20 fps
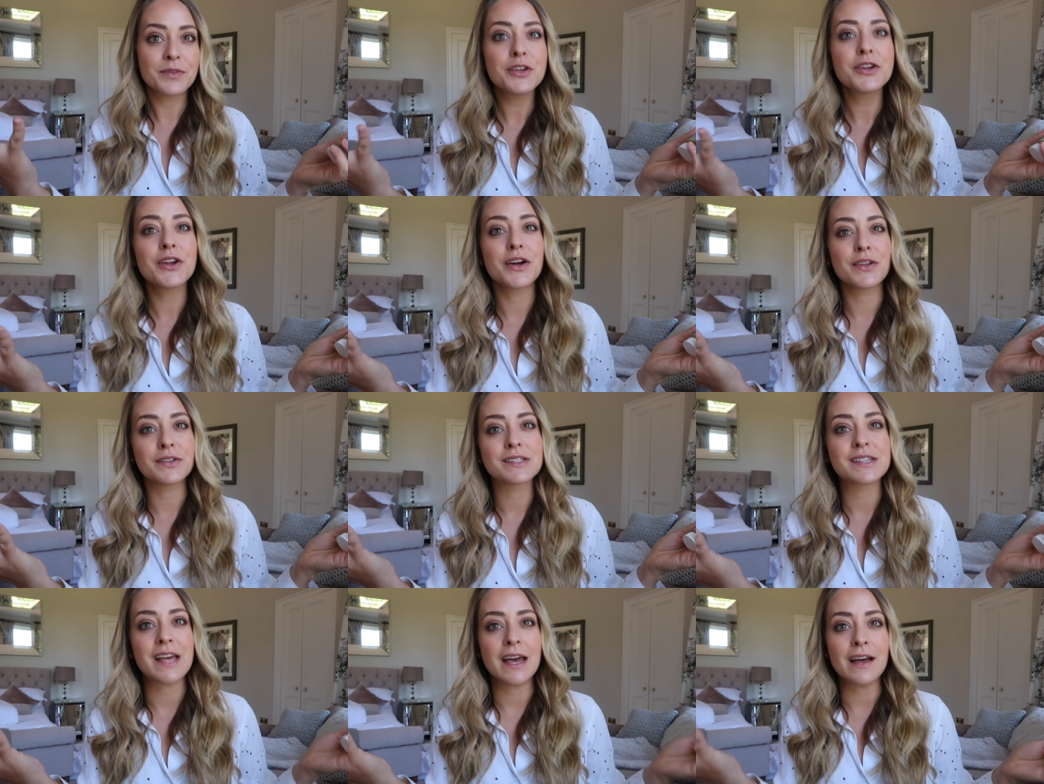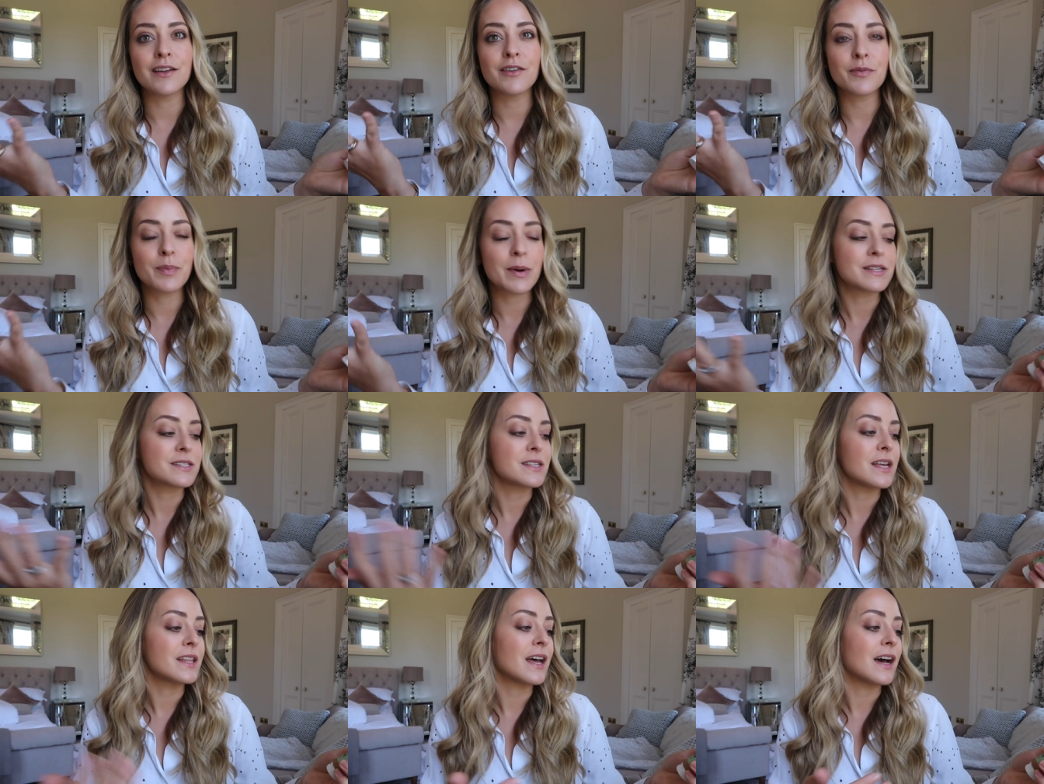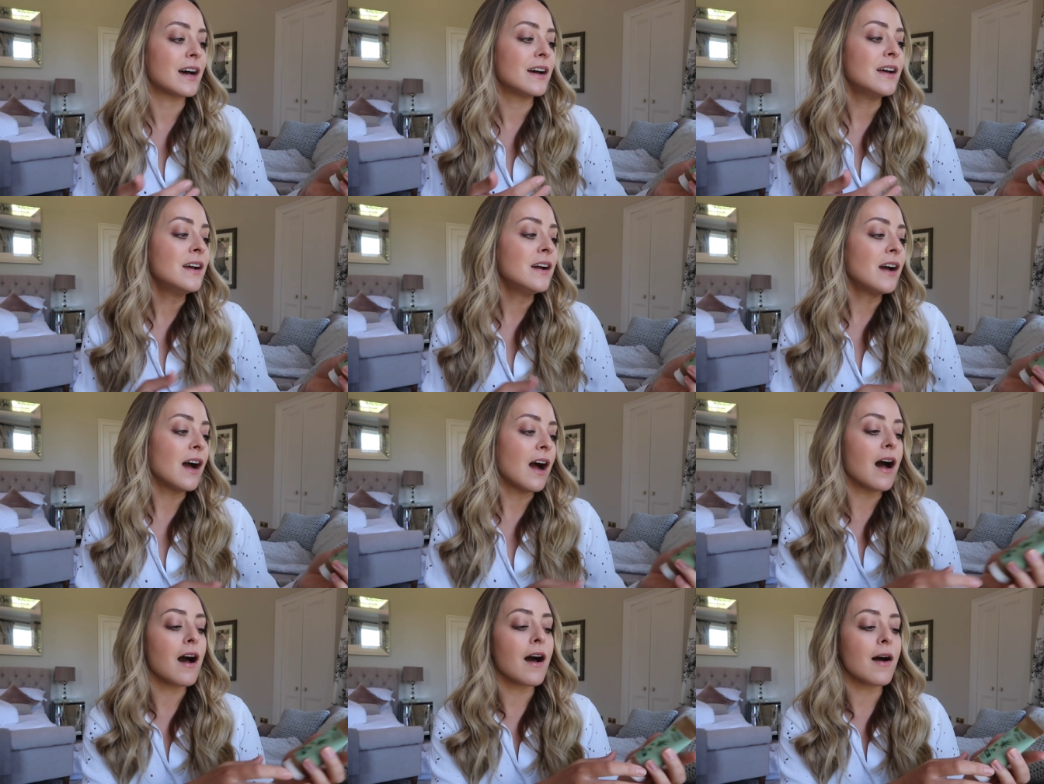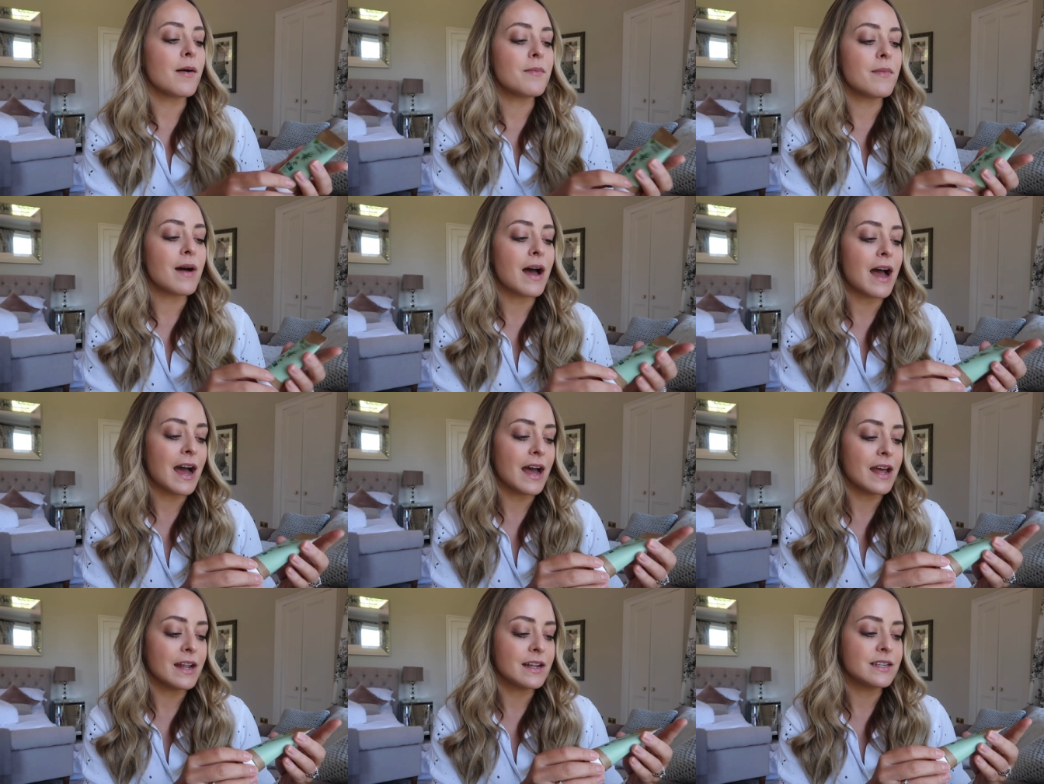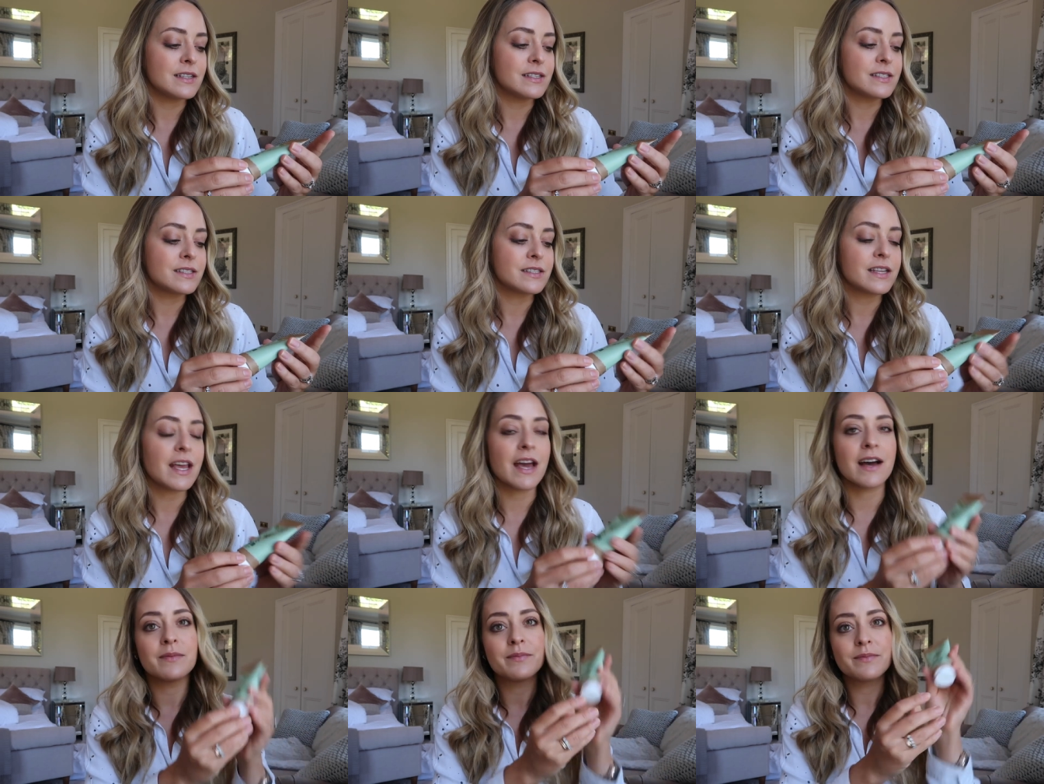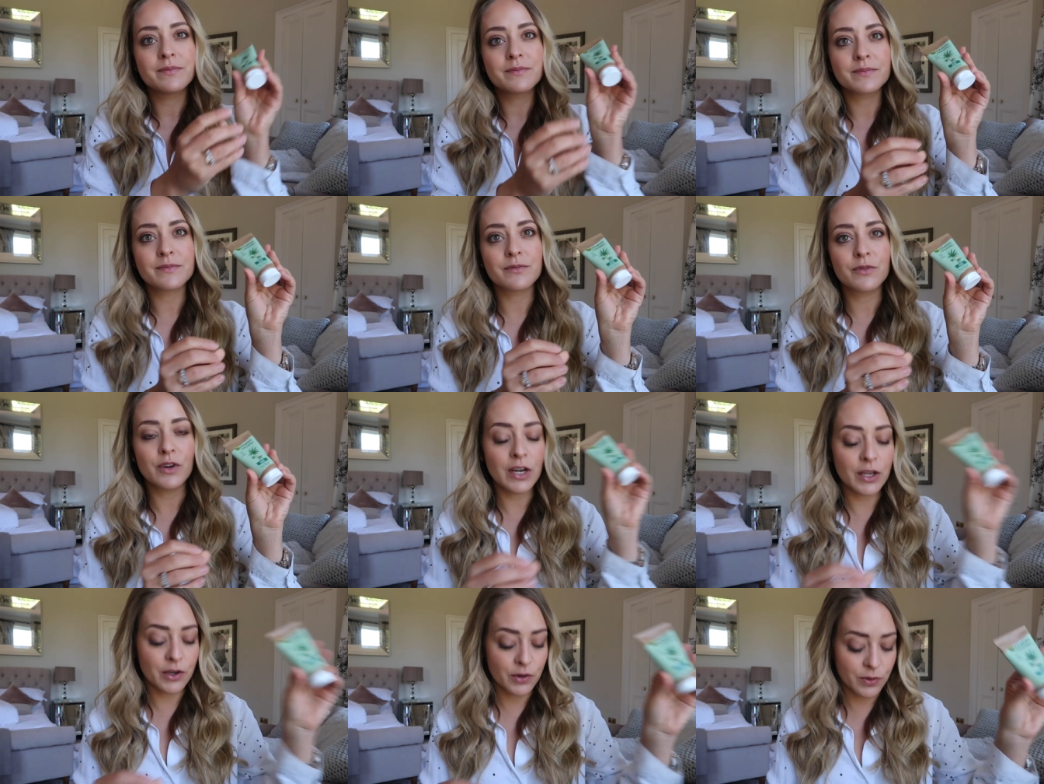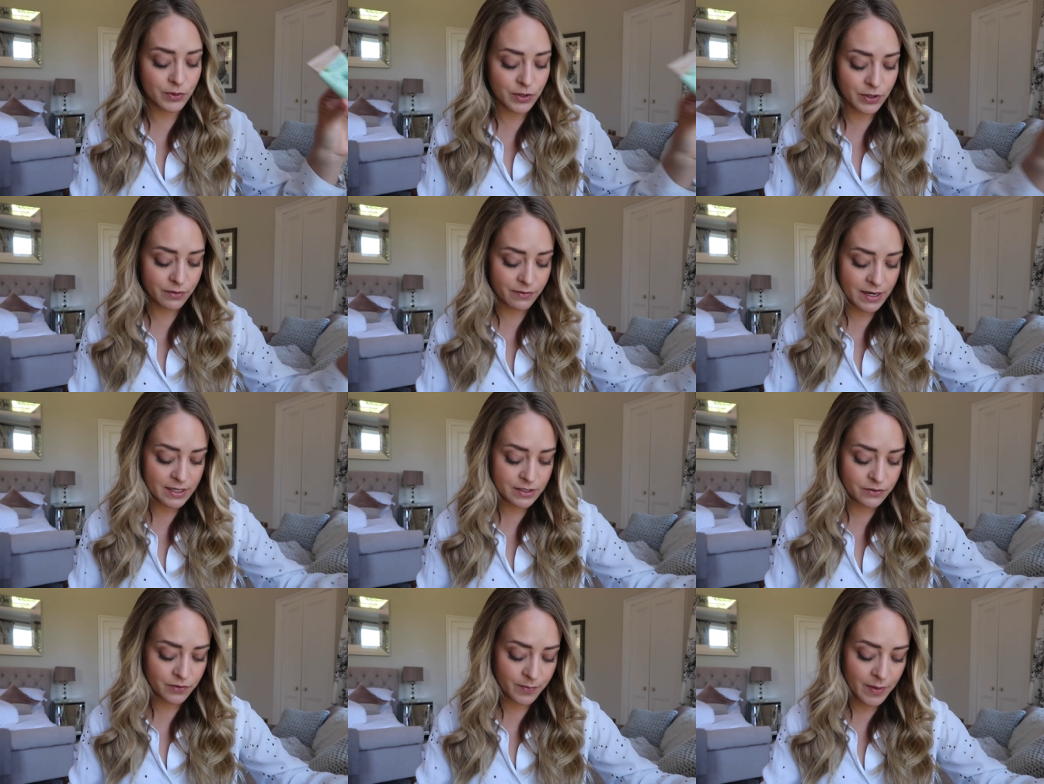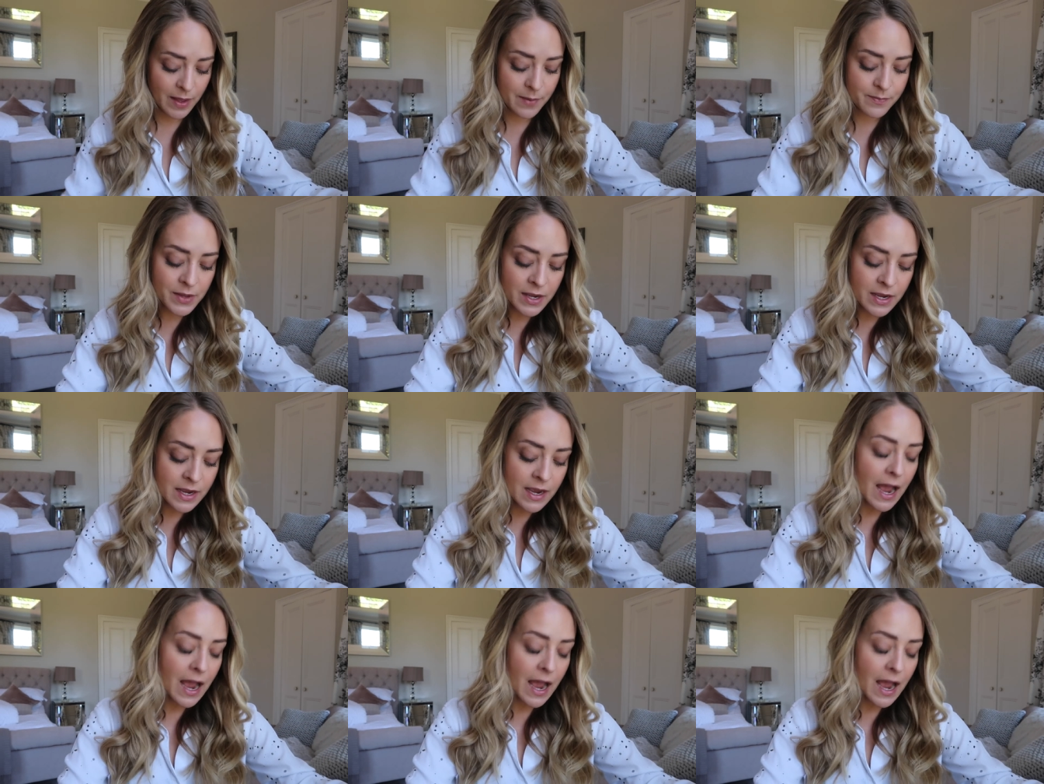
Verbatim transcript: you know the scale of brands like that. Um, and yeah, really cool new range from them.